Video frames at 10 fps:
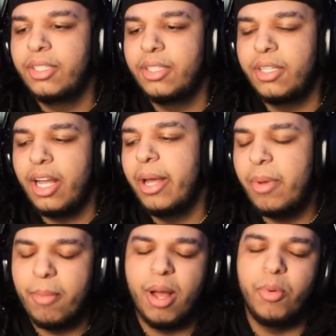I
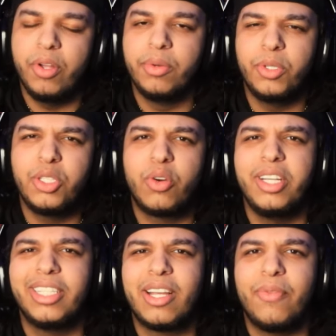bet, my boy. What's your
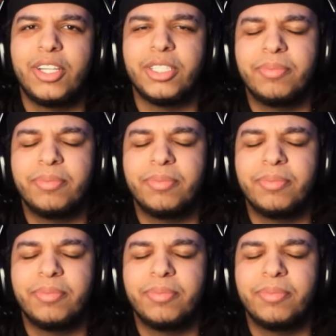craziest confession?